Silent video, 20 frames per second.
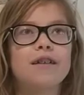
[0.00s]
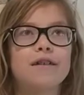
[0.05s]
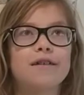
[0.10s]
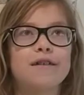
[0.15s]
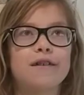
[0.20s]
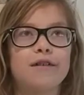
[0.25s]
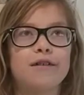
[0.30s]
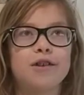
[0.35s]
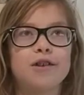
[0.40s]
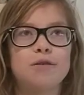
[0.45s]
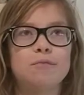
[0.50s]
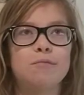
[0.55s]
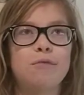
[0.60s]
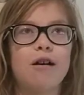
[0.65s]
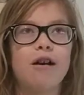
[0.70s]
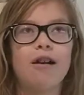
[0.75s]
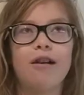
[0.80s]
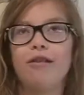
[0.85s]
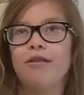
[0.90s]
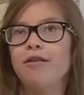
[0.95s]
So
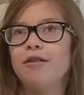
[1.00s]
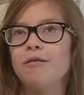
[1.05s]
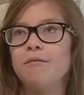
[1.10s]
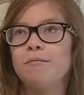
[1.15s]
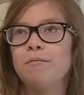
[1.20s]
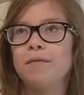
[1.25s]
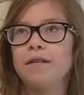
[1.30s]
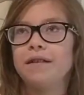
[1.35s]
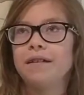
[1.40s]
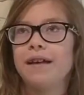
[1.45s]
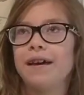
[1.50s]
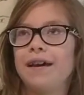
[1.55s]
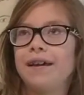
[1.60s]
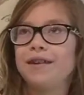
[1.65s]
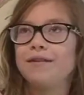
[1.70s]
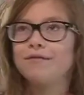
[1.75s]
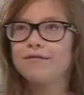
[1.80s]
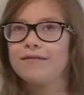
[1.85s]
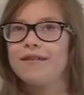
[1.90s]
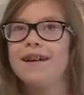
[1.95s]
tomorrow it'll be
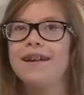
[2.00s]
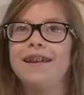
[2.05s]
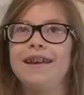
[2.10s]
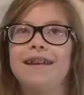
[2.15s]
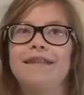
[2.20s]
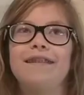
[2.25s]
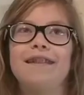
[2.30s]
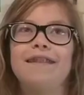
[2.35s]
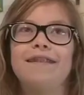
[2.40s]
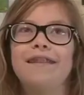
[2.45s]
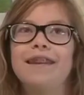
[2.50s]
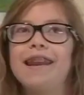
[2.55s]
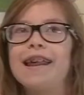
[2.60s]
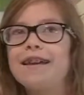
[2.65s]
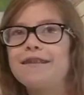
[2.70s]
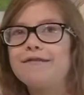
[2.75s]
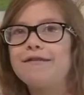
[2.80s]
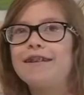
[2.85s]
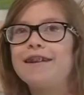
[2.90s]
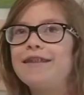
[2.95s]
like 20, then
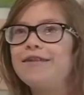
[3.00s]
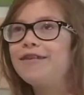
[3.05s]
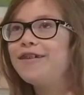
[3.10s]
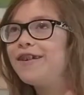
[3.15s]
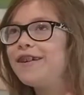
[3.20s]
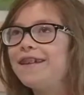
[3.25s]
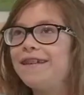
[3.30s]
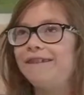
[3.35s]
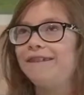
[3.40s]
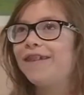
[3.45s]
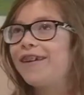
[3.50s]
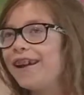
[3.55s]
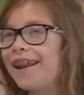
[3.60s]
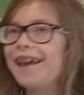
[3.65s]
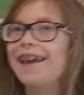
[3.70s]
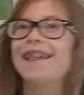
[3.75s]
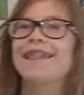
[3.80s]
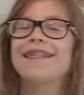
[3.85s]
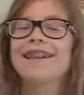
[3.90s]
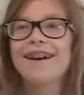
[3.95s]
next week 30, 40.
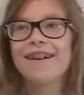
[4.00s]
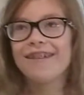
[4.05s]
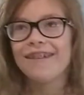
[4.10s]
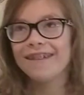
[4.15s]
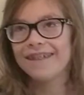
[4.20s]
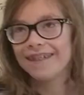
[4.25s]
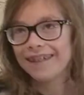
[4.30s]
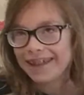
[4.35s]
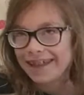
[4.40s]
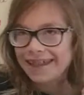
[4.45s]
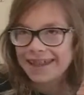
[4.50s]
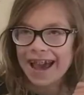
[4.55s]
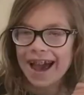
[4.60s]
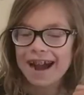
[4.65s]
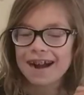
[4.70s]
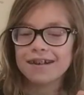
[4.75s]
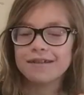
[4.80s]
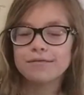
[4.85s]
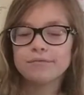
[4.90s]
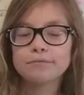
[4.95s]
So
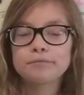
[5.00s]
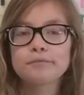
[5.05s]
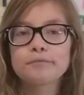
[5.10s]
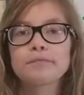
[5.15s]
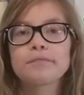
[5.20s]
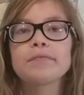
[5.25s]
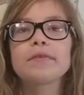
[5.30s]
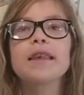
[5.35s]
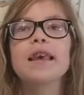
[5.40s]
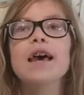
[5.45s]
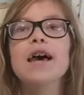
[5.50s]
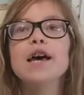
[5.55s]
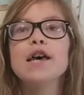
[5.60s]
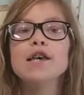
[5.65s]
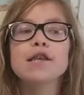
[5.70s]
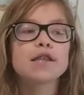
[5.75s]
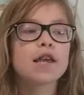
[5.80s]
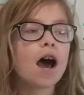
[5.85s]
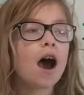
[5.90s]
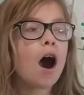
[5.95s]
yeah.
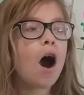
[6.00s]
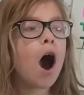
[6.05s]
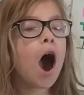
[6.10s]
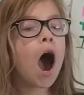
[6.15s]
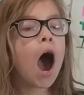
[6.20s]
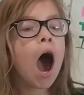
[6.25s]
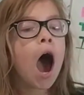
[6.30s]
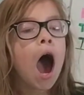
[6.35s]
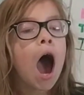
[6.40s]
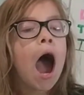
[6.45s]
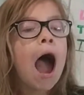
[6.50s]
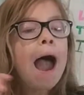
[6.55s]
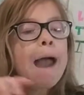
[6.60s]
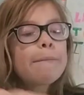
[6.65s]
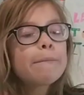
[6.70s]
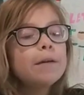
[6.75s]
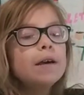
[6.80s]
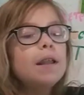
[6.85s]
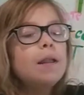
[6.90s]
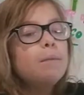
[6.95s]
So
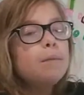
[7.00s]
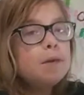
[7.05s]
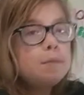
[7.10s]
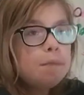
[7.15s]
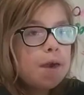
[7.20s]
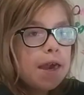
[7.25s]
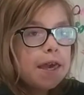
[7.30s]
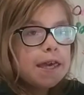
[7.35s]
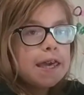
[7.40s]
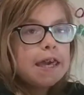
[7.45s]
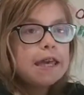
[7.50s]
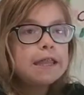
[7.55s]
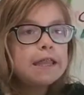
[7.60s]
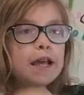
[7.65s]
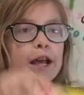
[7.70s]
I'm gonna be making